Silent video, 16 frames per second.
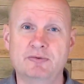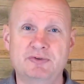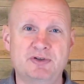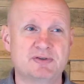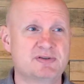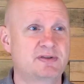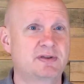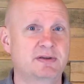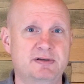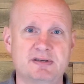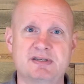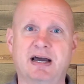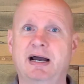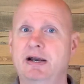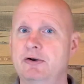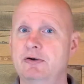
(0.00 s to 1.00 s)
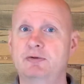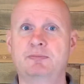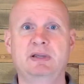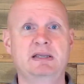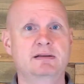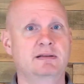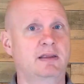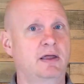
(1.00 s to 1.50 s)
just the desire to
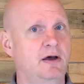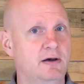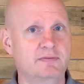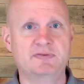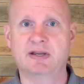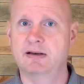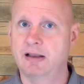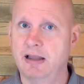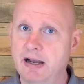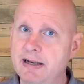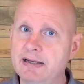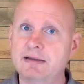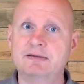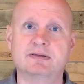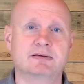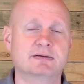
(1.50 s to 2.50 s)
be loved and liked,